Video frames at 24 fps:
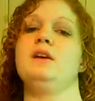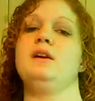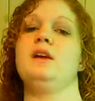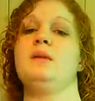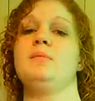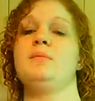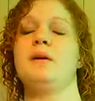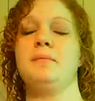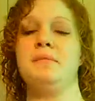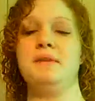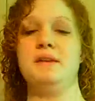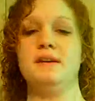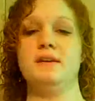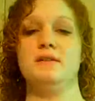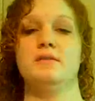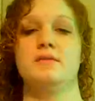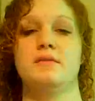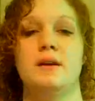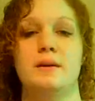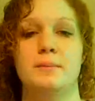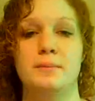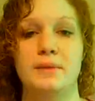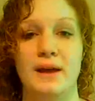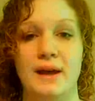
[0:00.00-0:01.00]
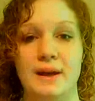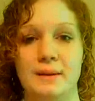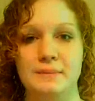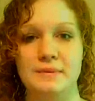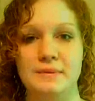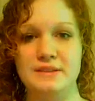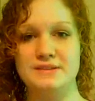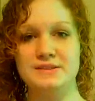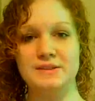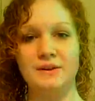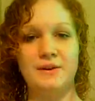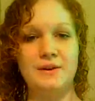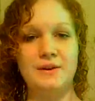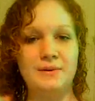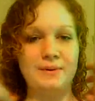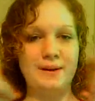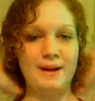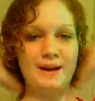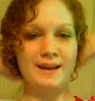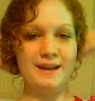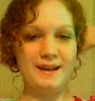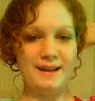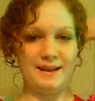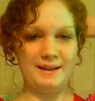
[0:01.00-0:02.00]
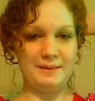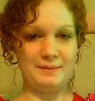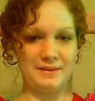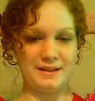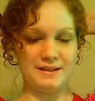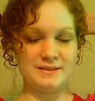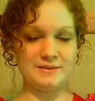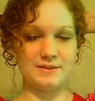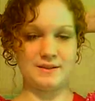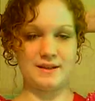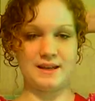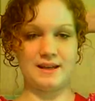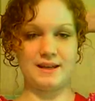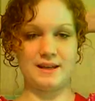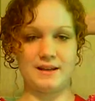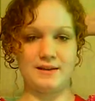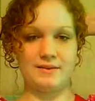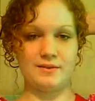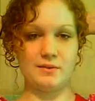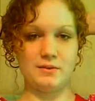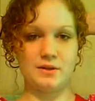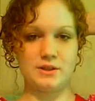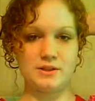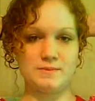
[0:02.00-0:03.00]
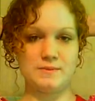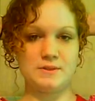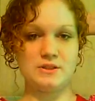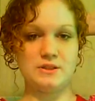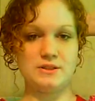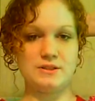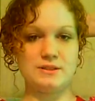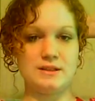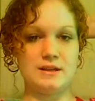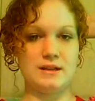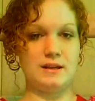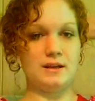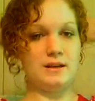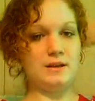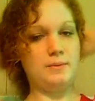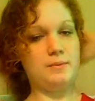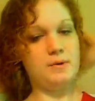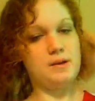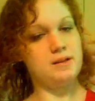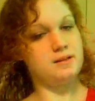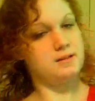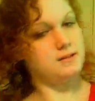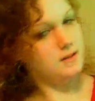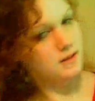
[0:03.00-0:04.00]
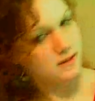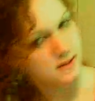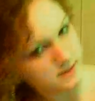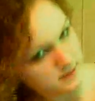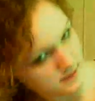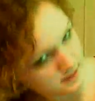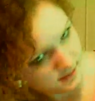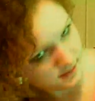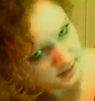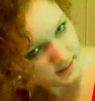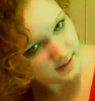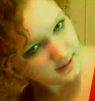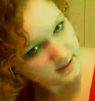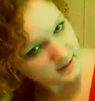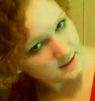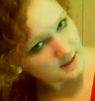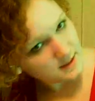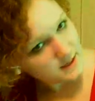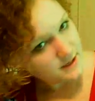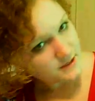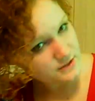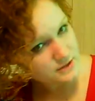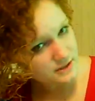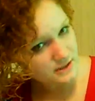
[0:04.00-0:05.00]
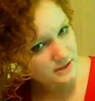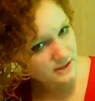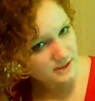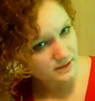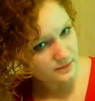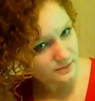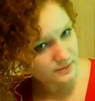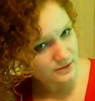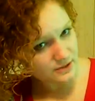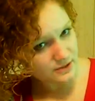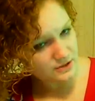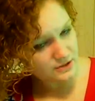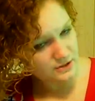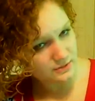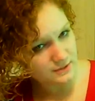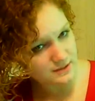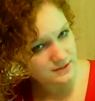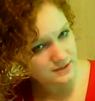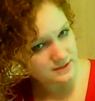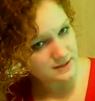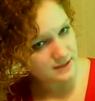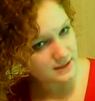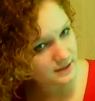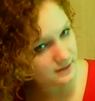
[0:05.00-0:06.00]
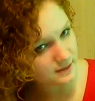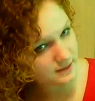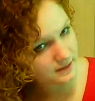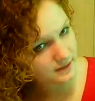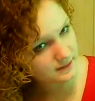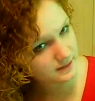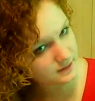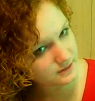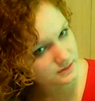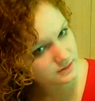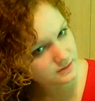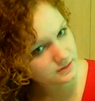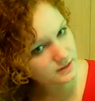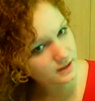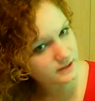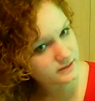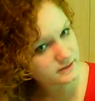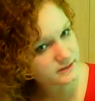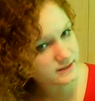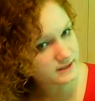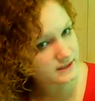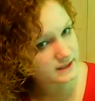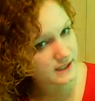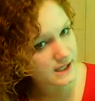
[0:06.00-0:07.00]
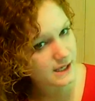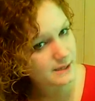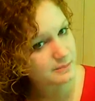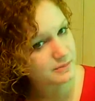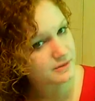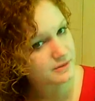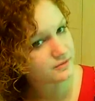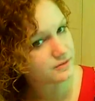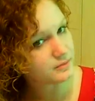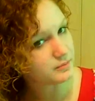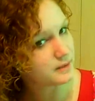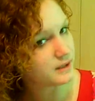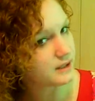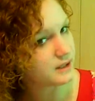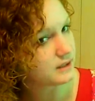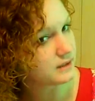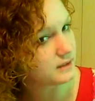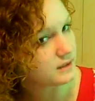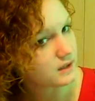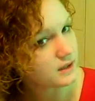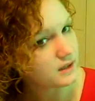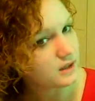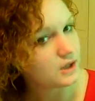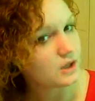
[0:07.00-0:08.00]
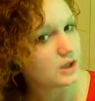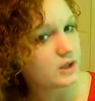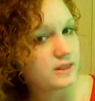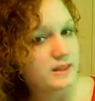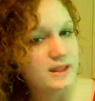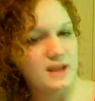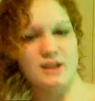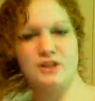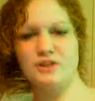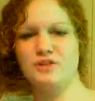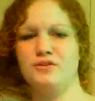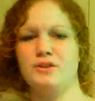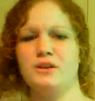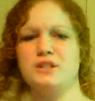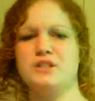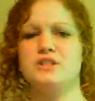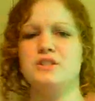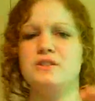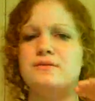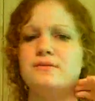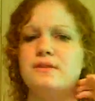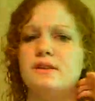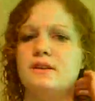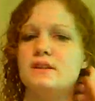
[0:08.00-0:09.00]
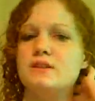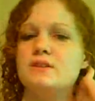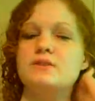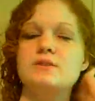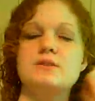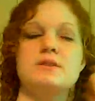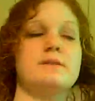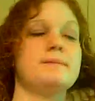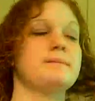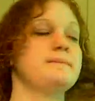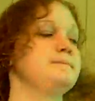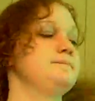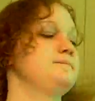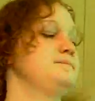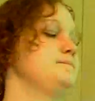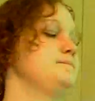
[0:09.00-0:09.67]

And my bed right behind me is soaking wet. That's okay. I have to wash my sheets today anyways. You just kind of want to squeeze it out, and this is also going to keep it from getting that crunchy feeling to it.